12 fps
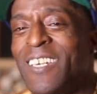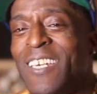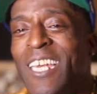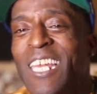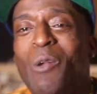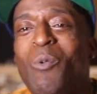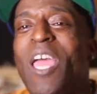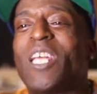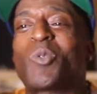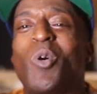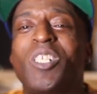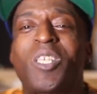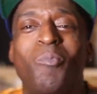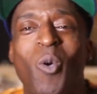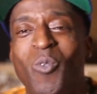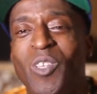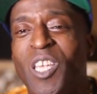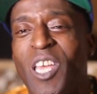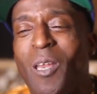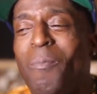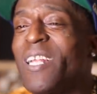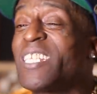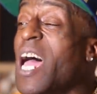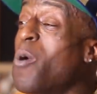And they ran towards the movie theater.
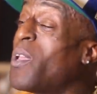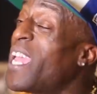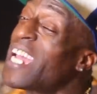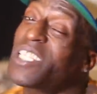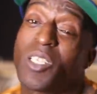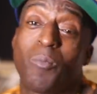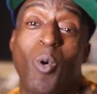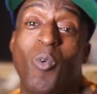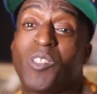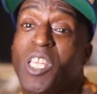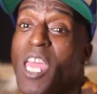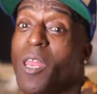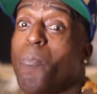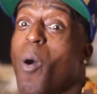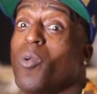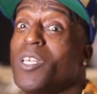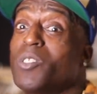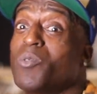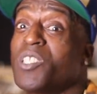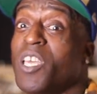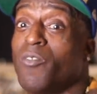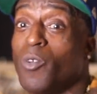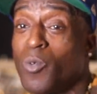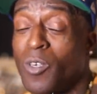By the time we got to the movie theater, the police was
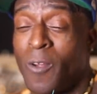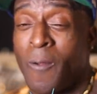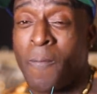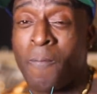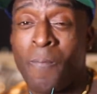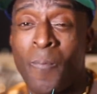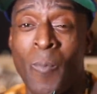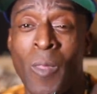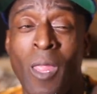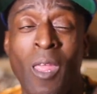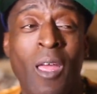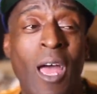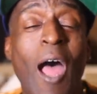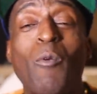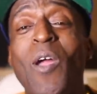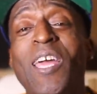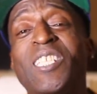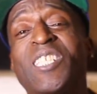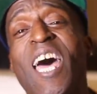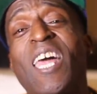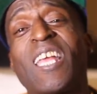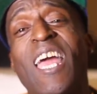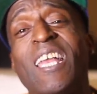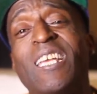everywhere. I ran
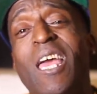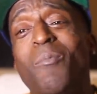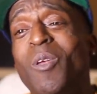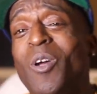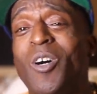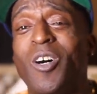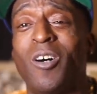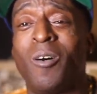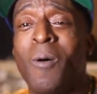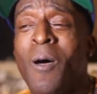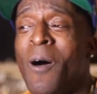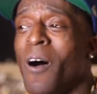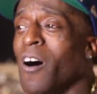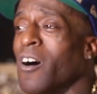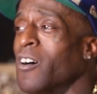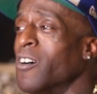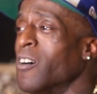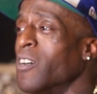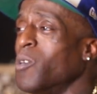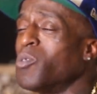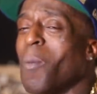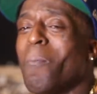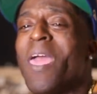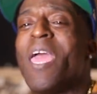inside a goddamn me. Uh, uh, uh. it
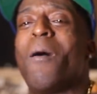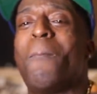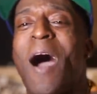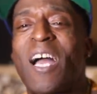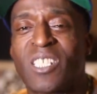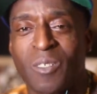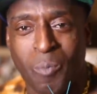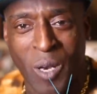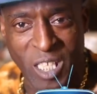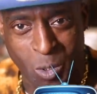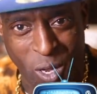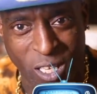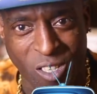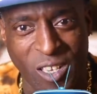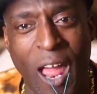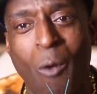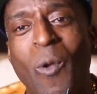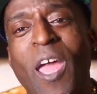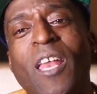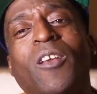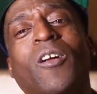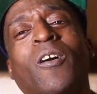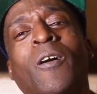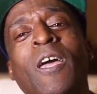was a mailbox place right there. And I ran in
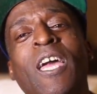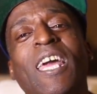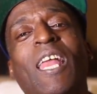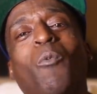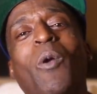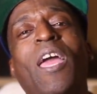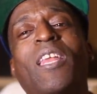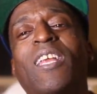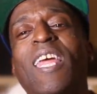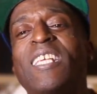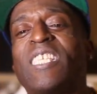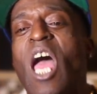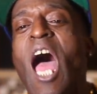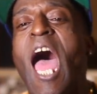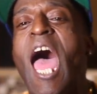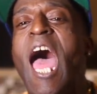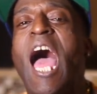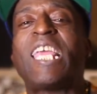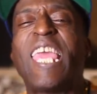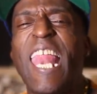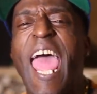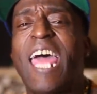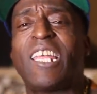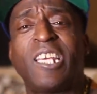there and I ran in and they said, uh-uh,
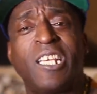get out of